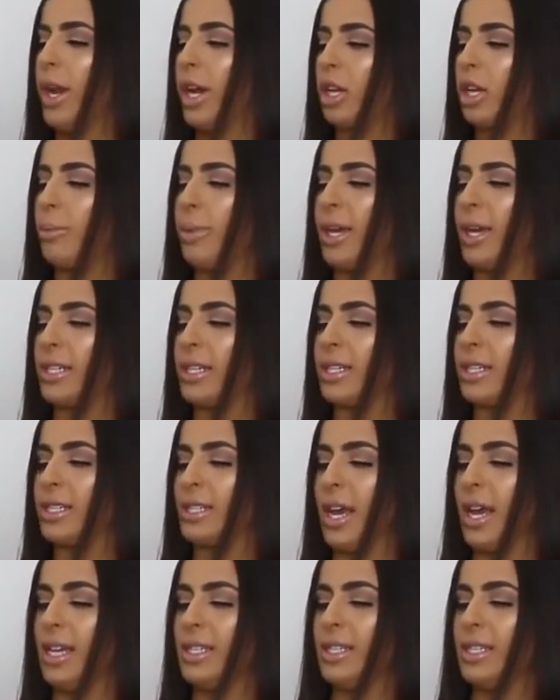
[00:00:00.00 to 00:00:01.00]
It's weird
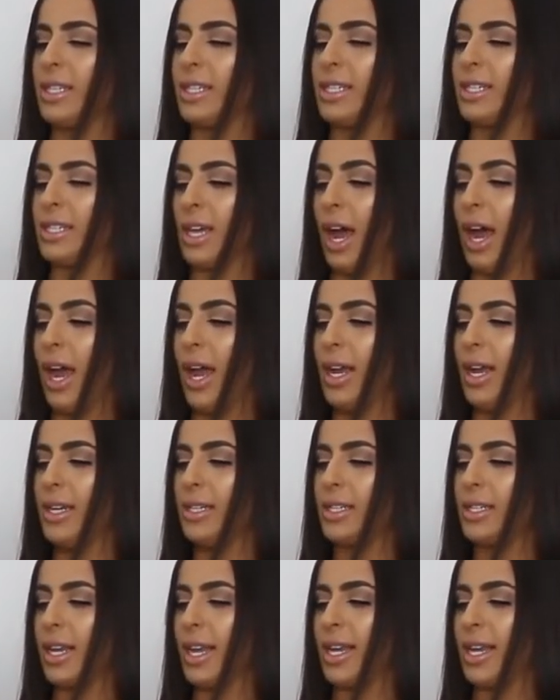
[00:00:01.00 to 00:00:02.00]
because it says the
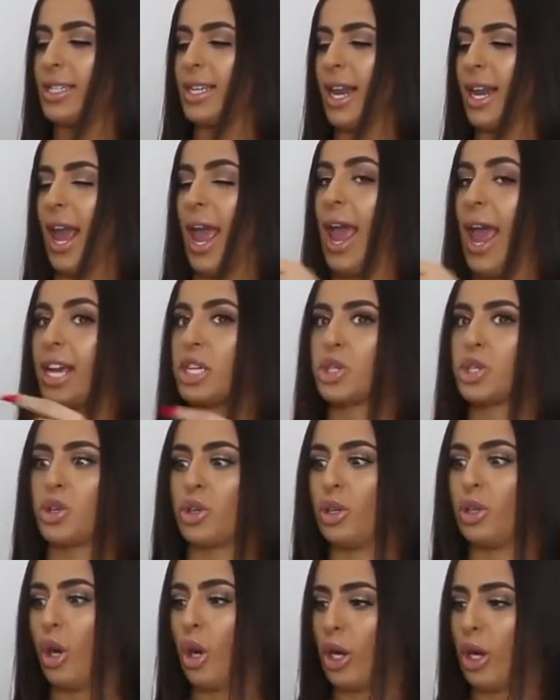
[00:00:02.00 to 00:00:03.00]
size is an
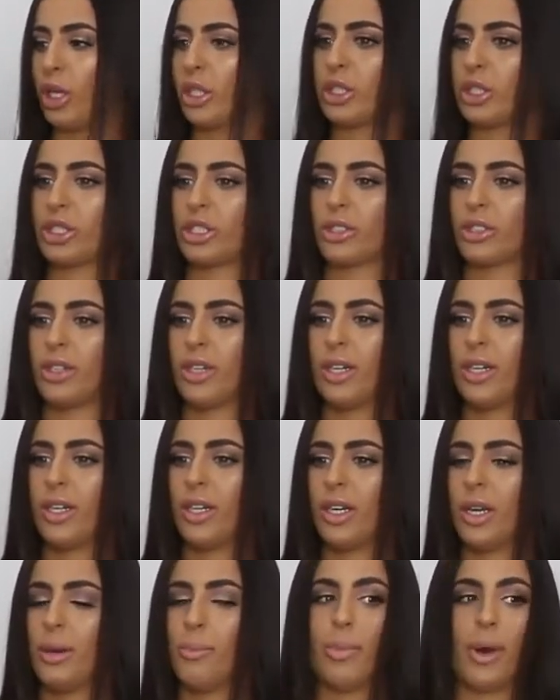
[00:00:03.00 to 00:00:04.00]
extra
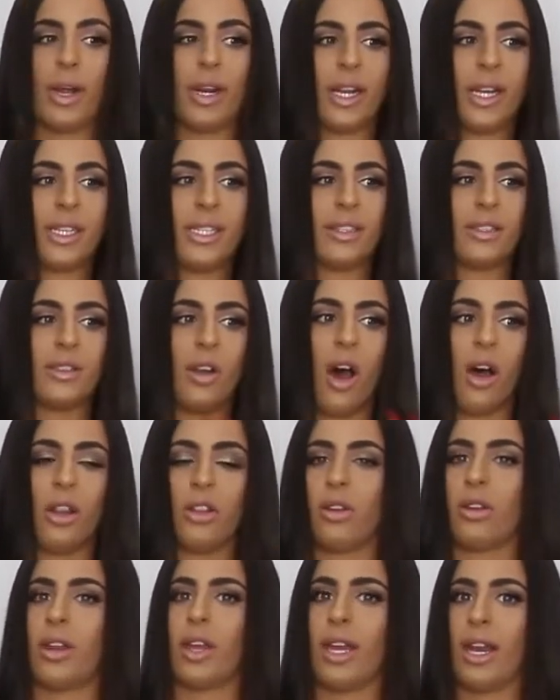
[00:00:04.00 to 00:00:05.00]
large, but it
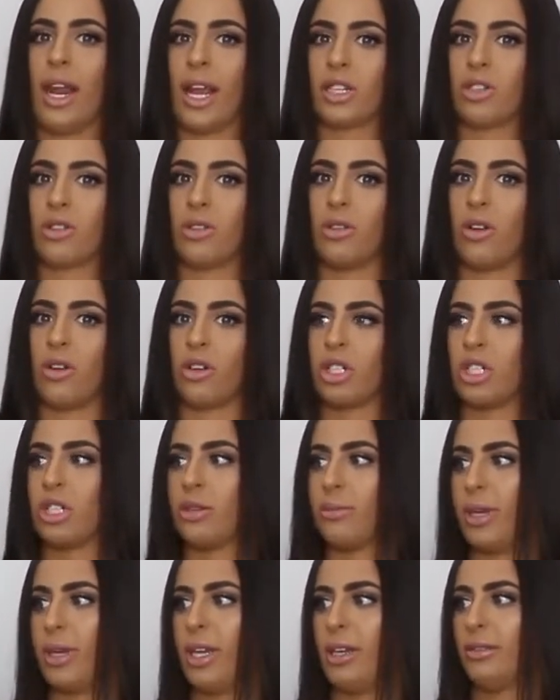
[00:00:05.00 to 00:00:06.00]
does not look like an extra
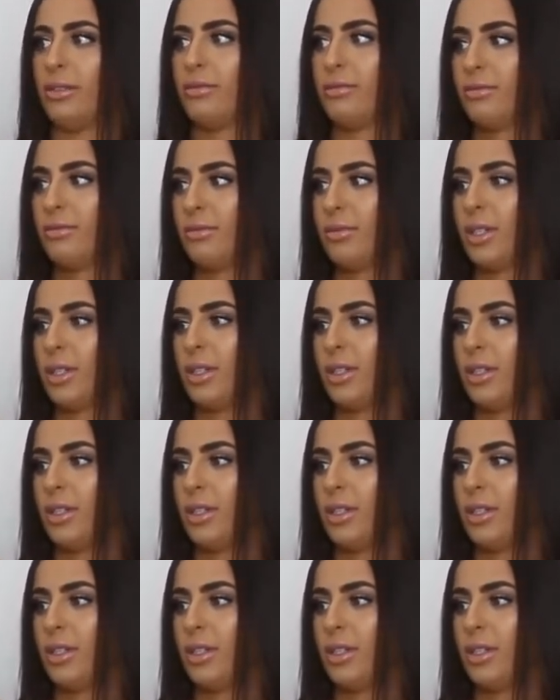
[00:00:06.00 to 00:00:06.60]
large to me.